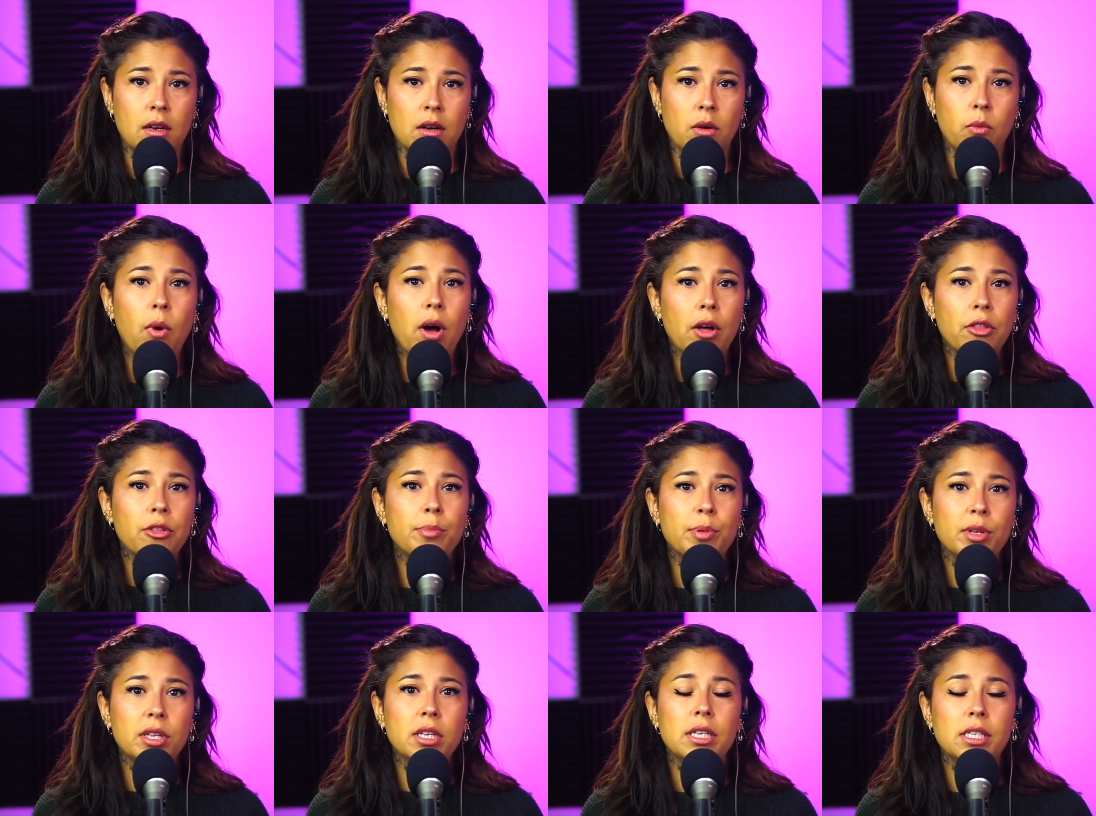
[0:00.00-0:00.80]
While the
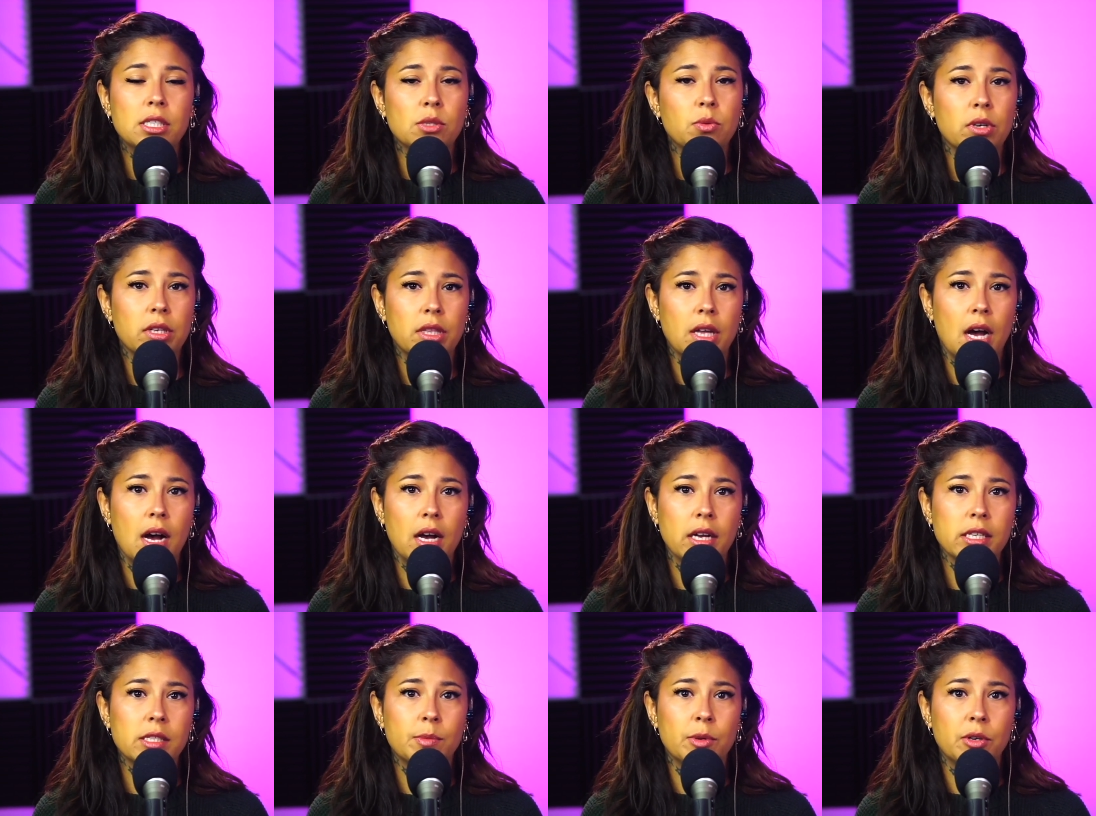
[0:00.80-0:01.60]
police were at the
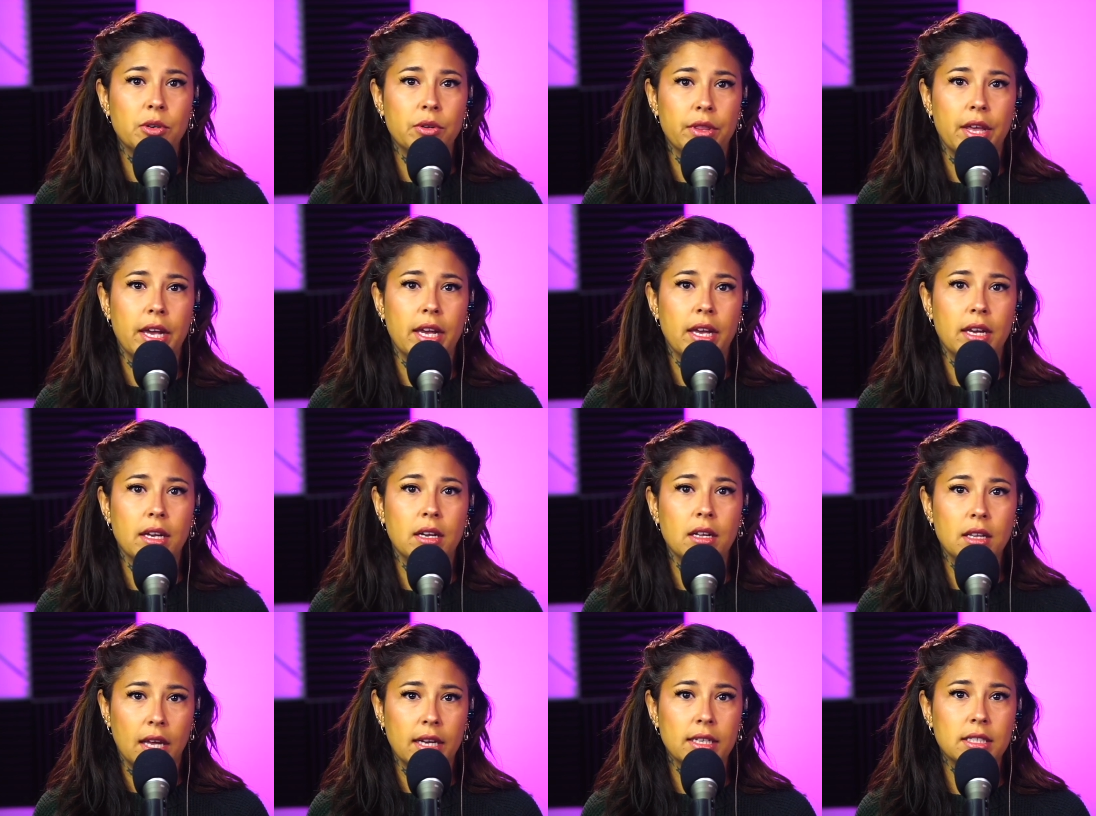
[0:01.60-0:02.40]
hospital, they
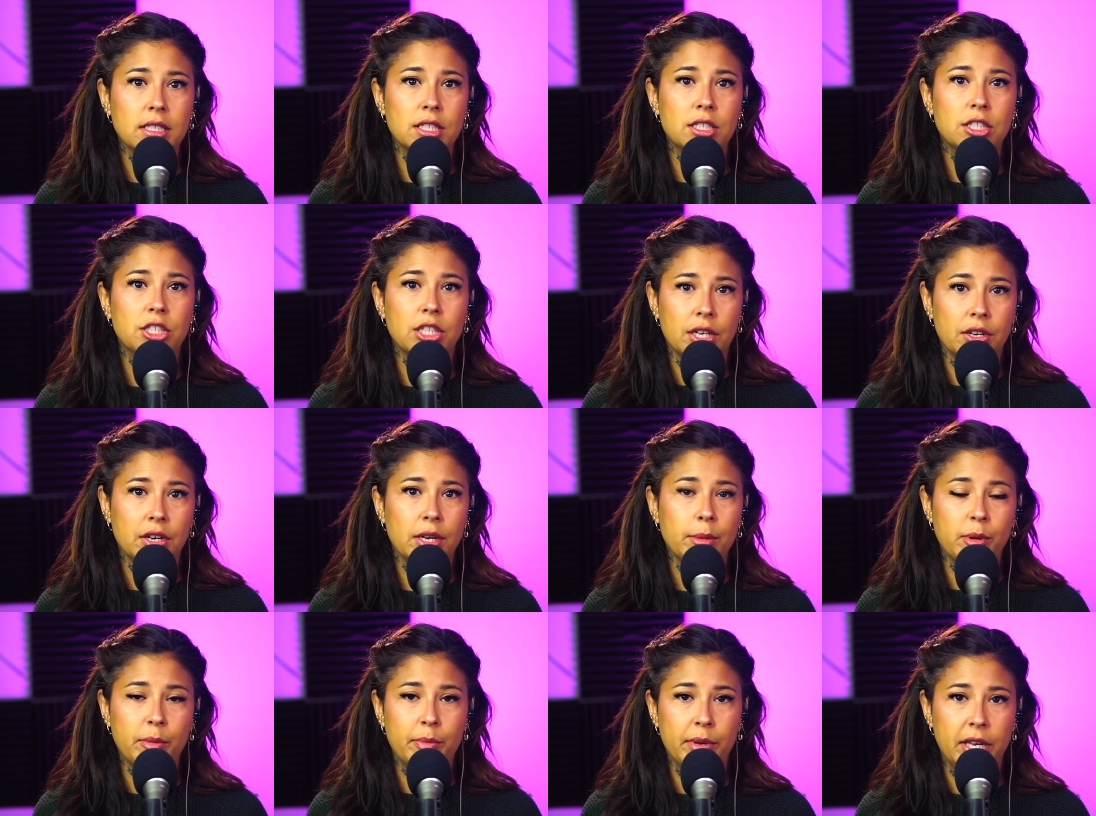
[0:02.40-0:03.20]
collected Sherri
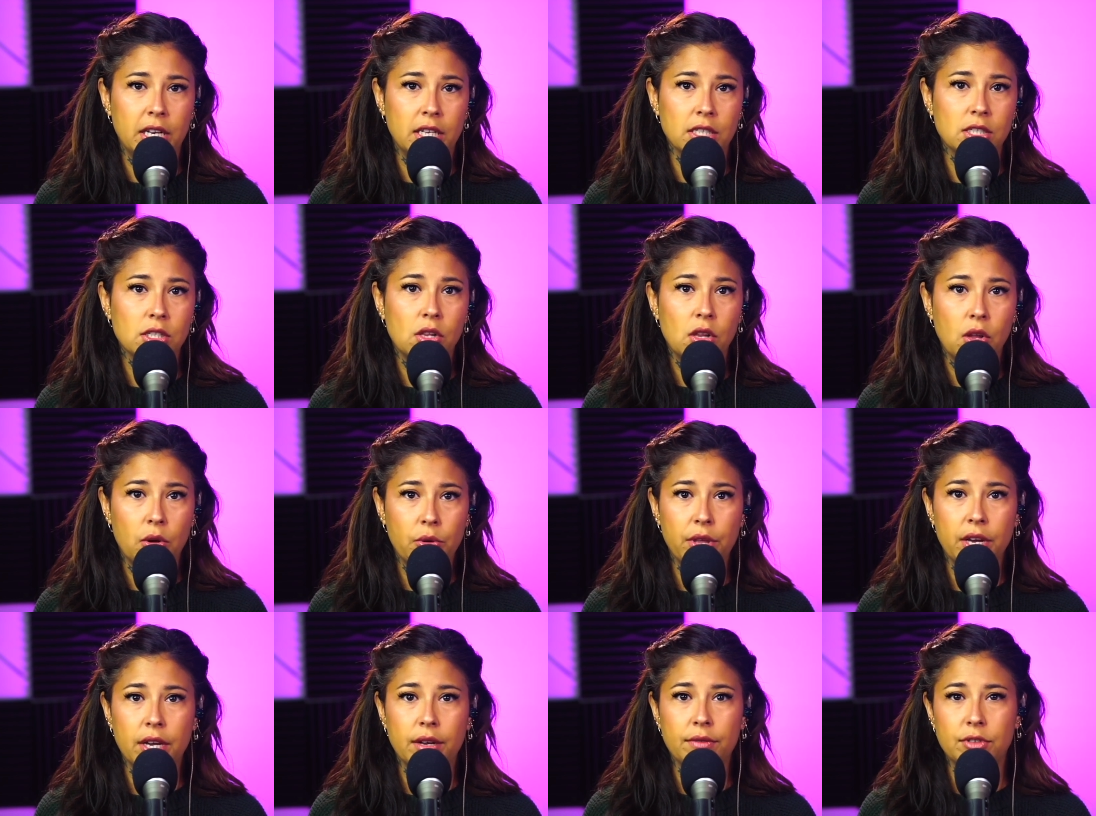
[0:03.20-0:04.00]
Papini's
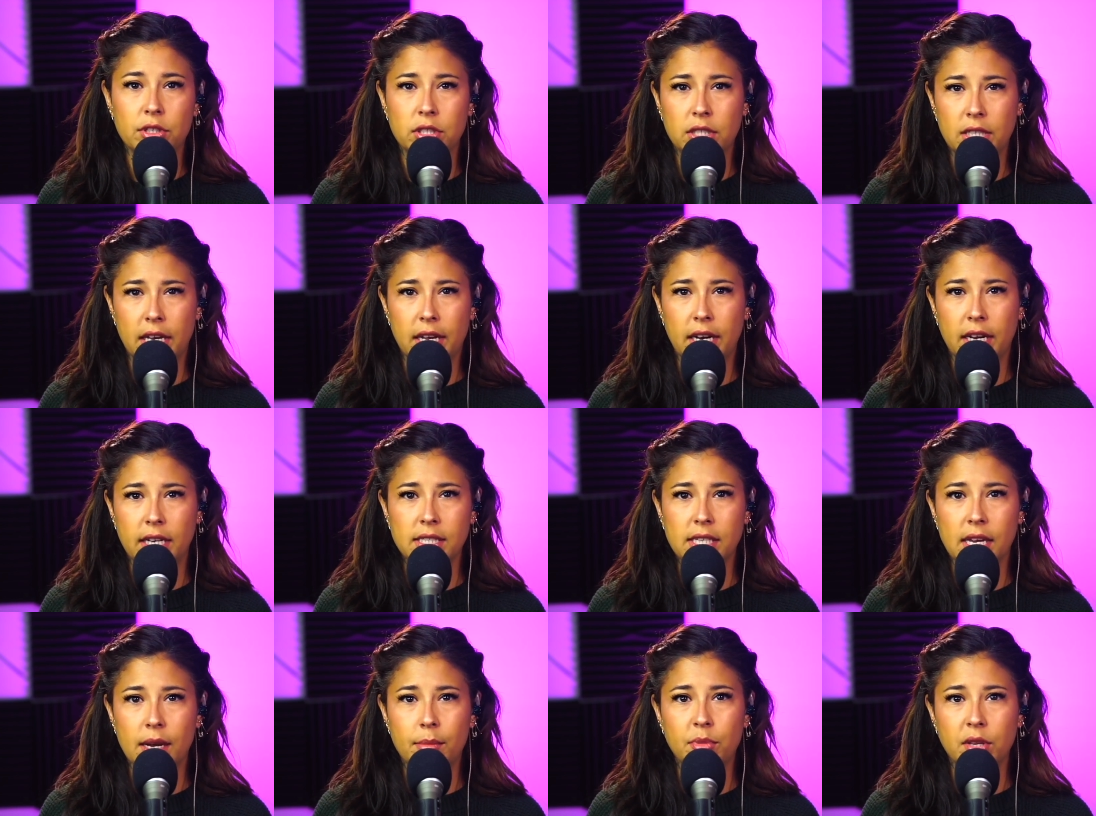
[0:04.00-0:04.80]
clothing for DNA
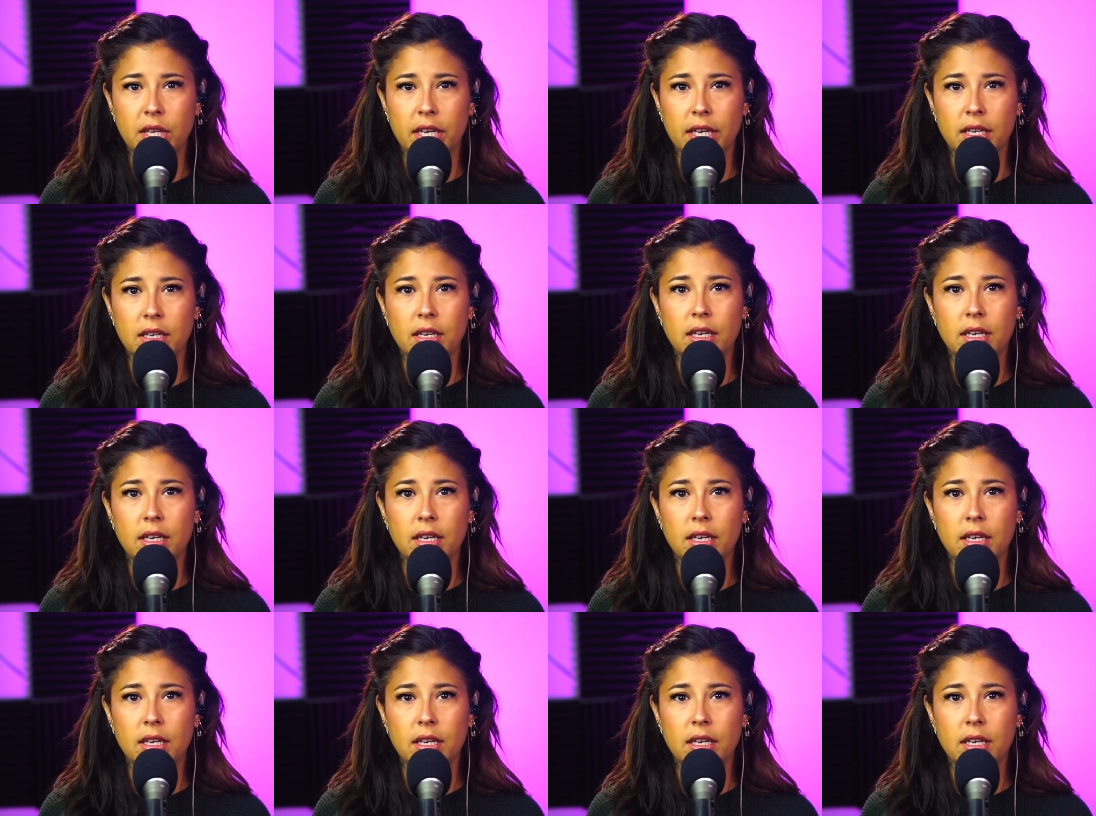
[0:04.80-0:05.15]
sampling,